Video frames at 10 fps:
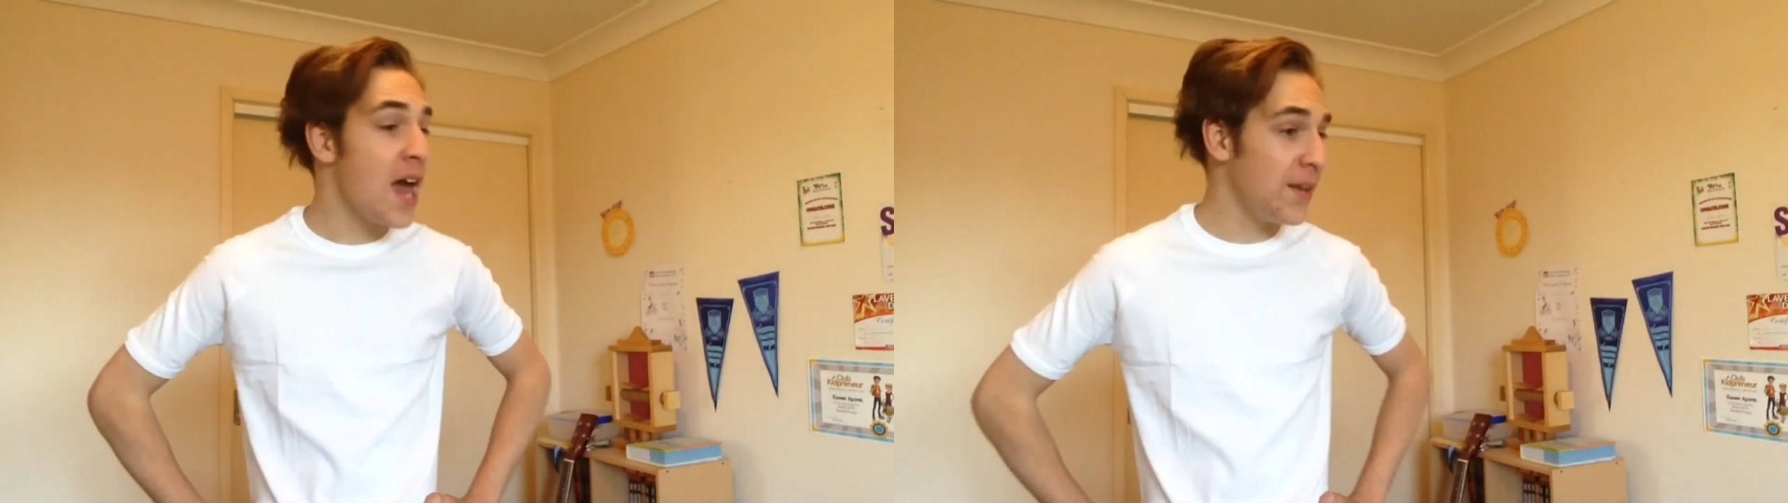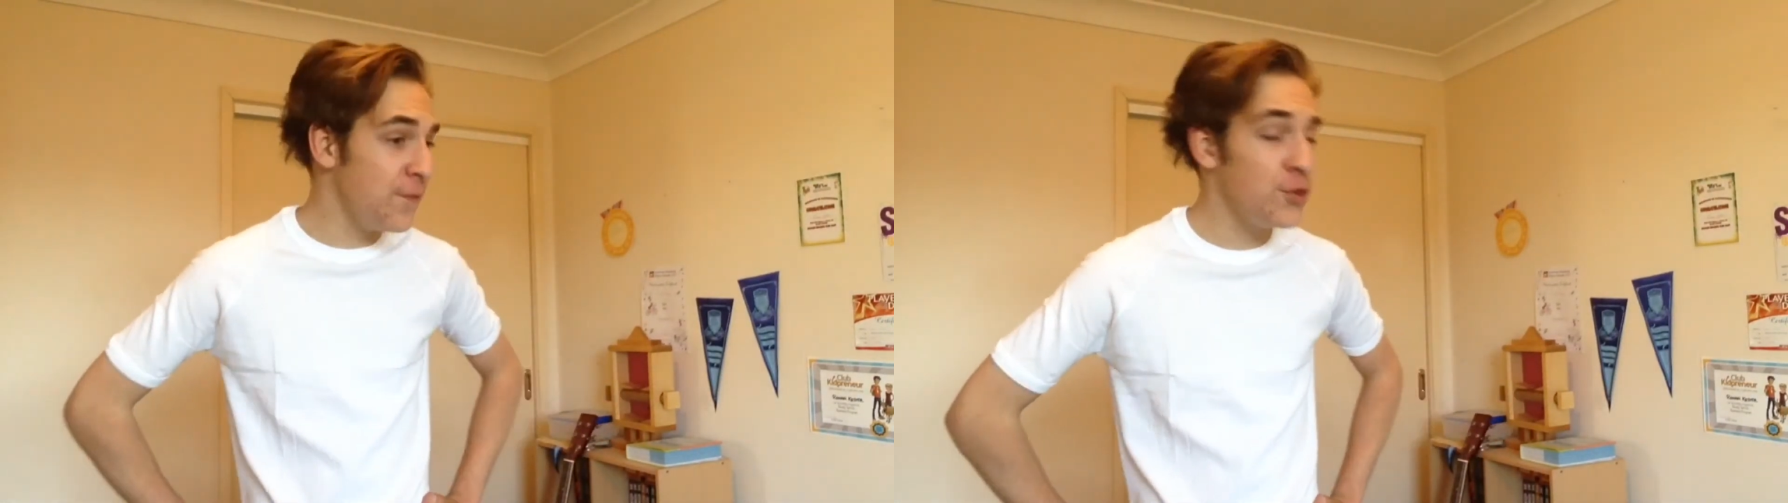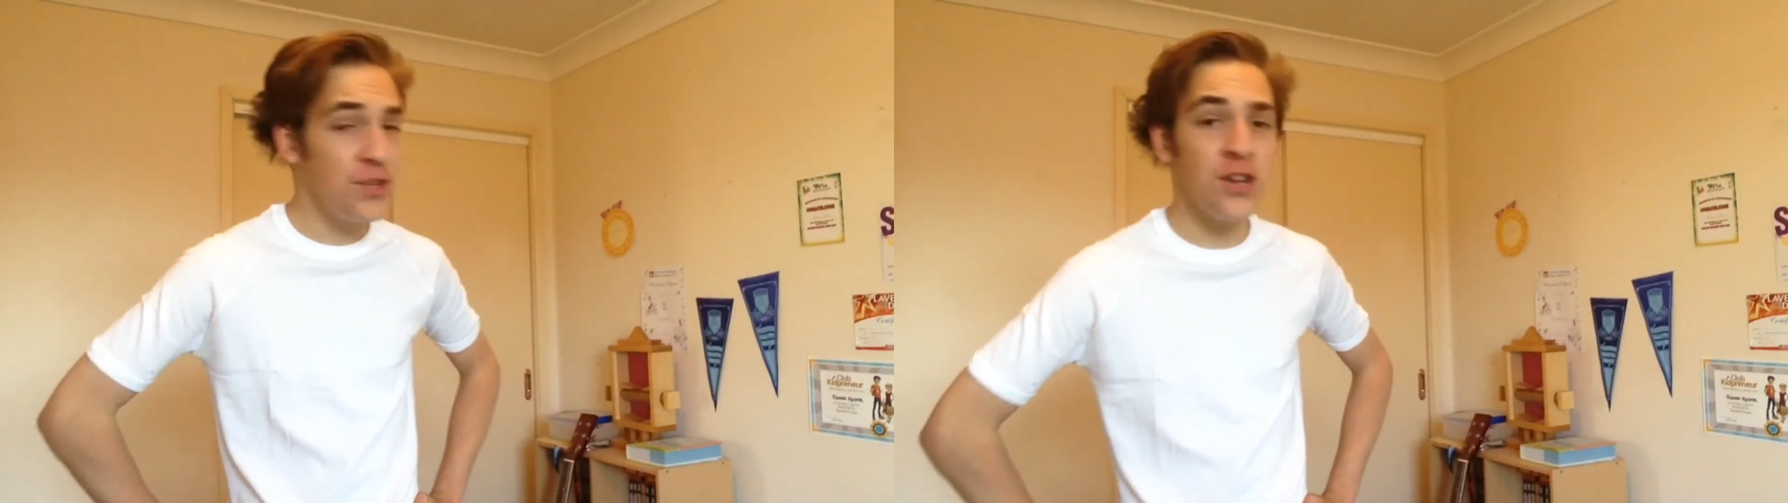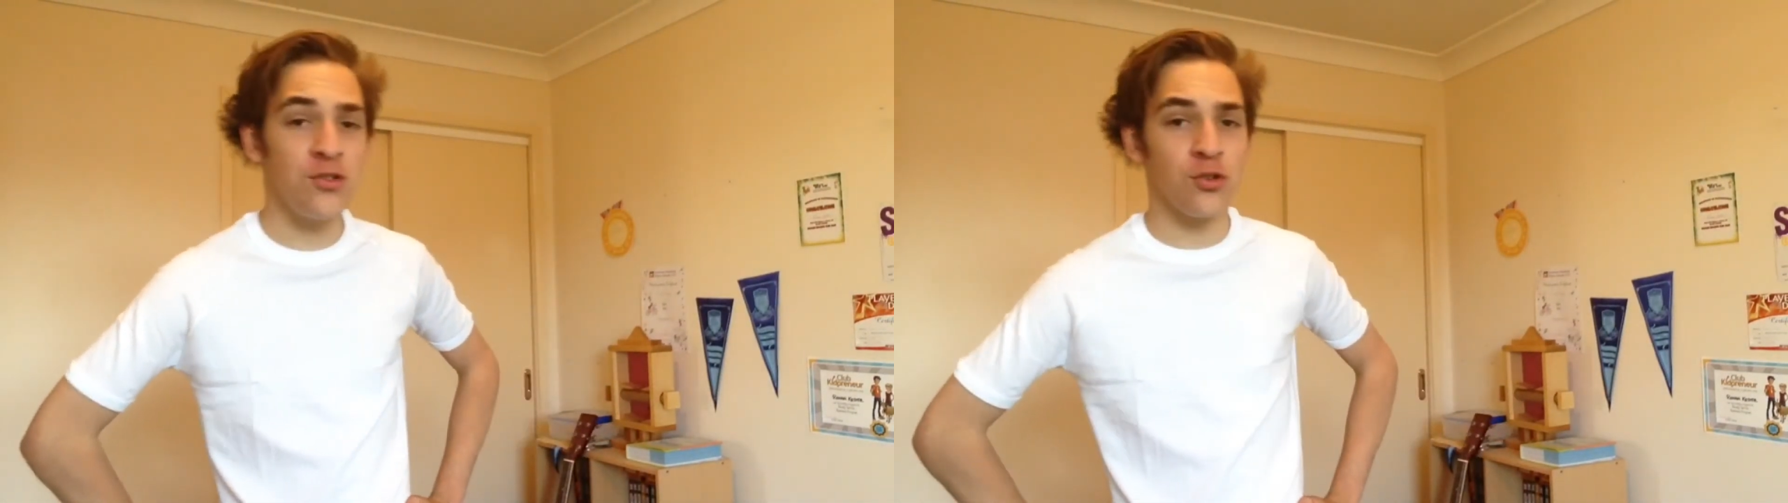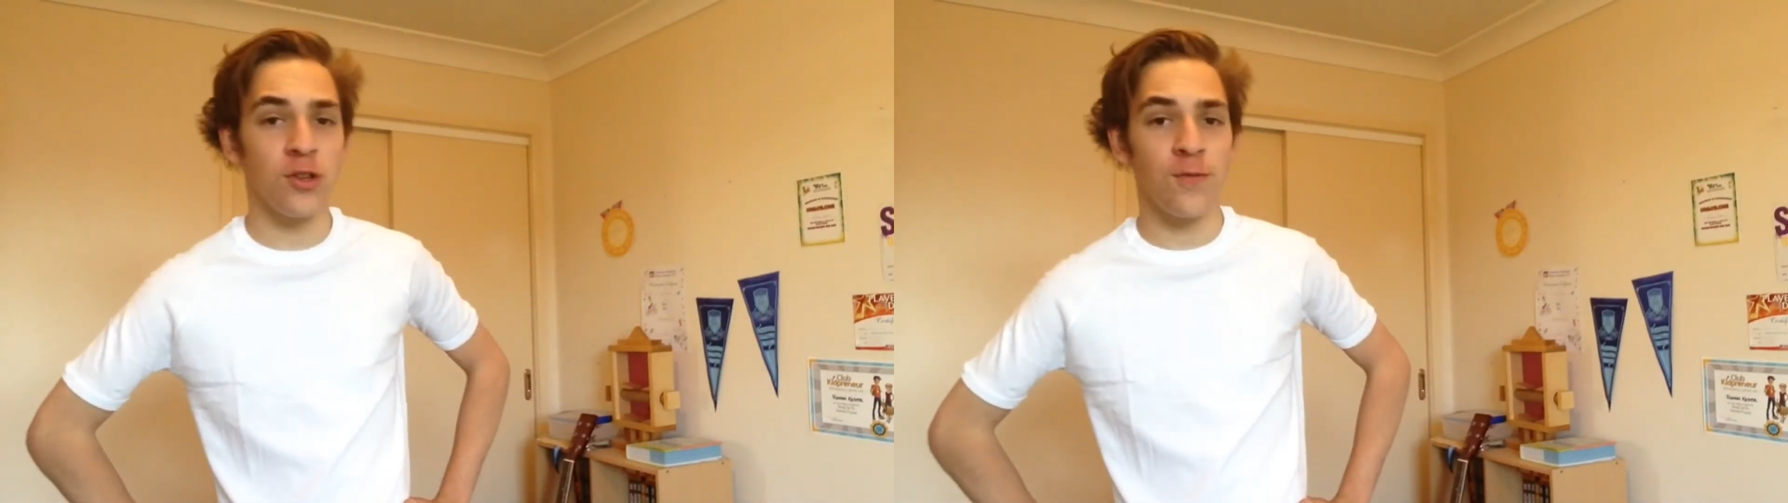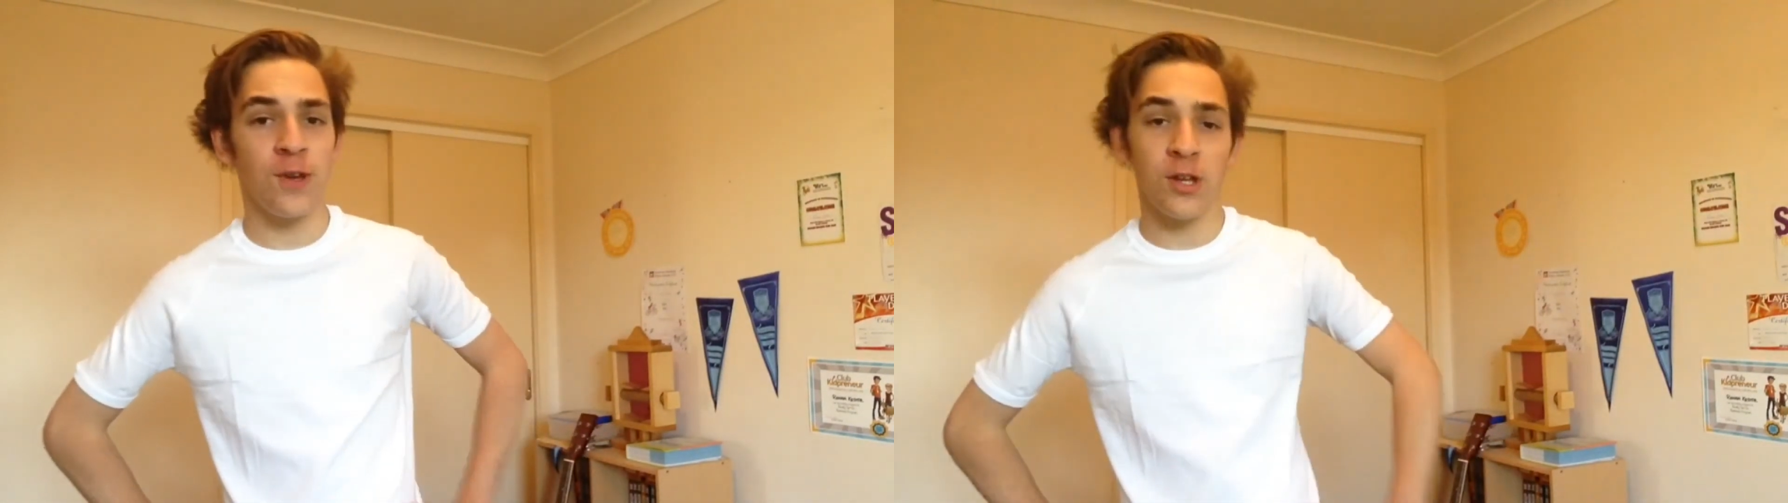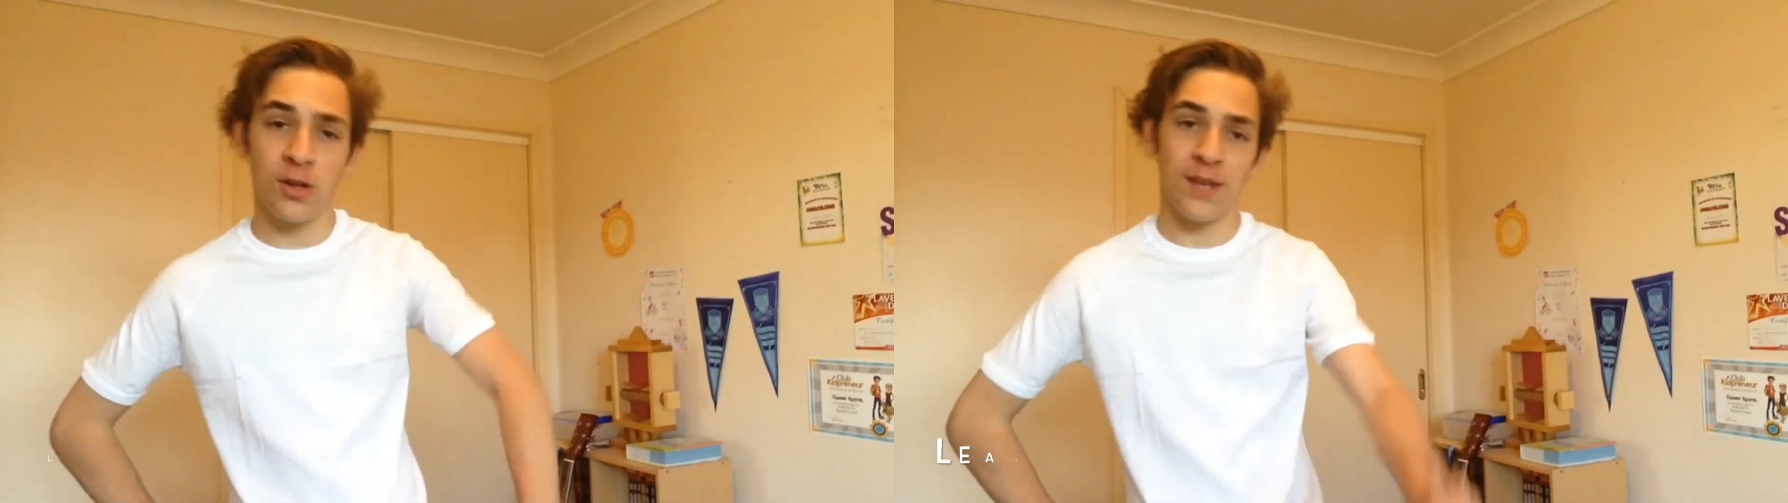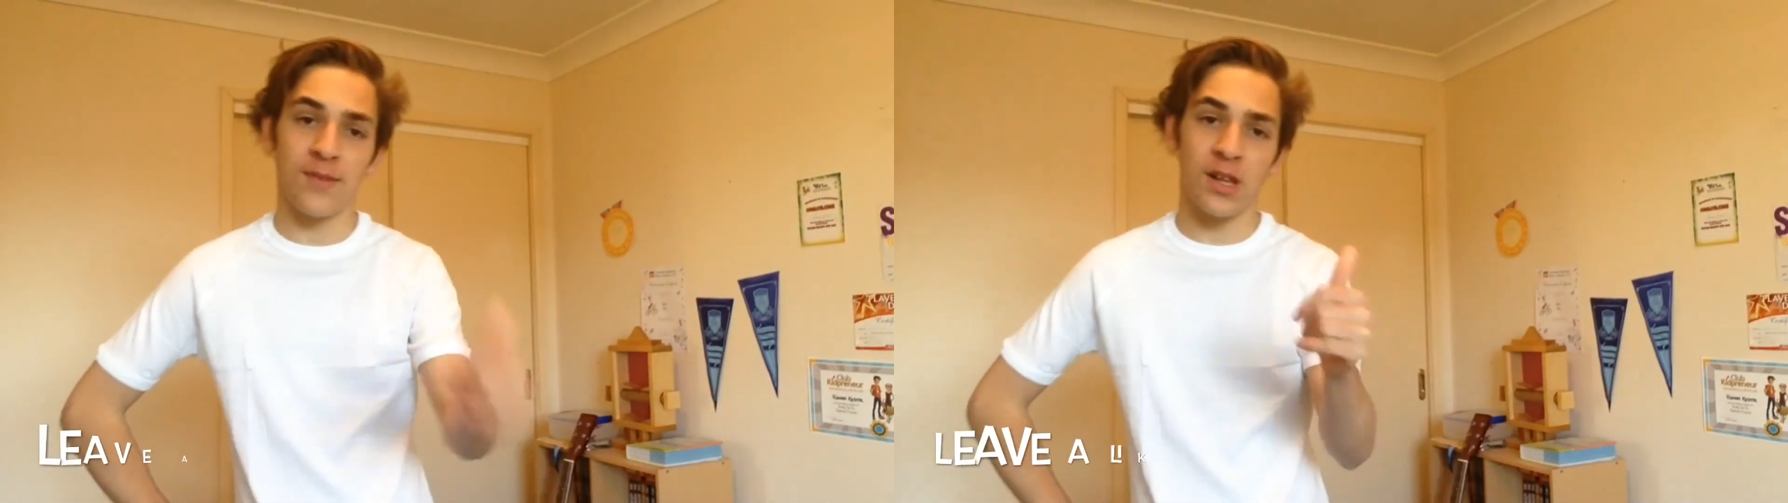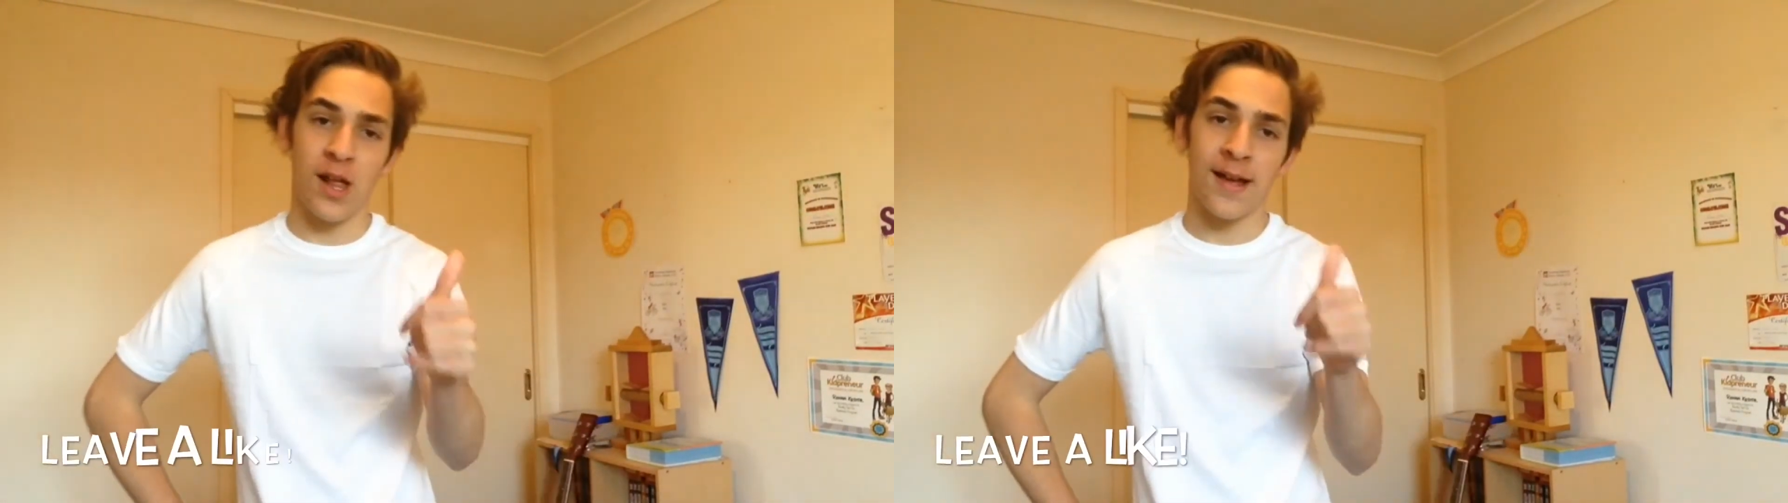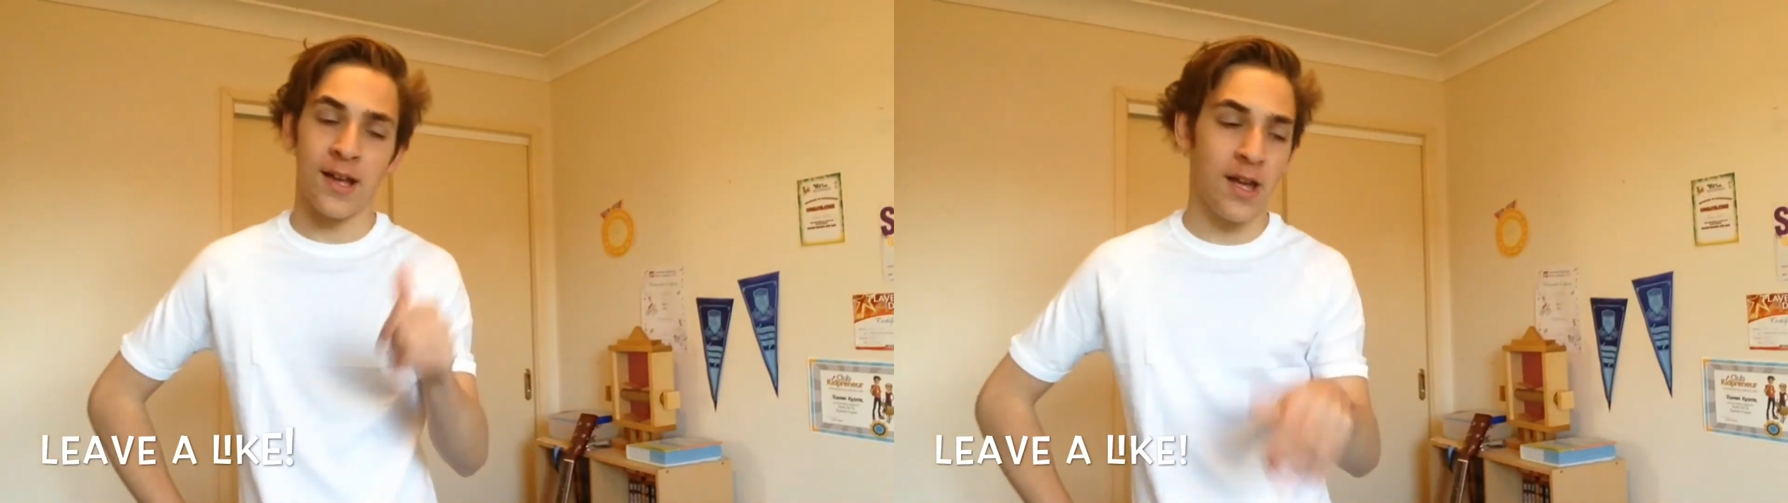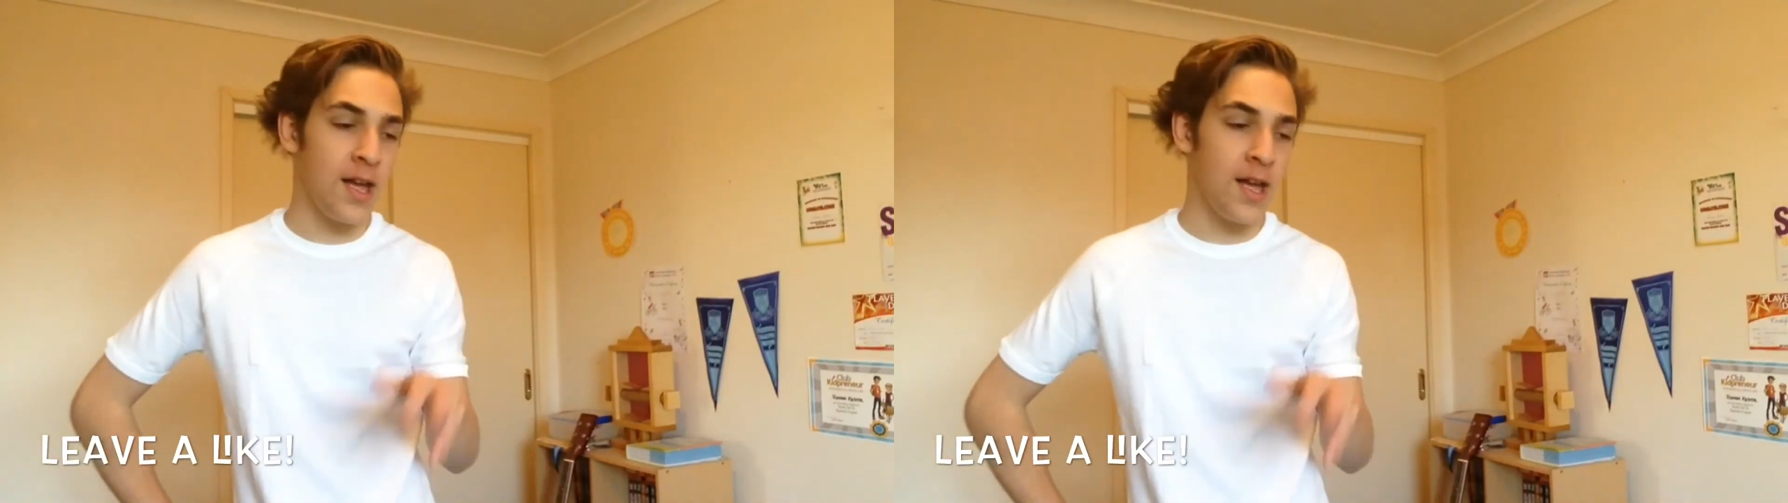and if you did enjoy the video, leave a like.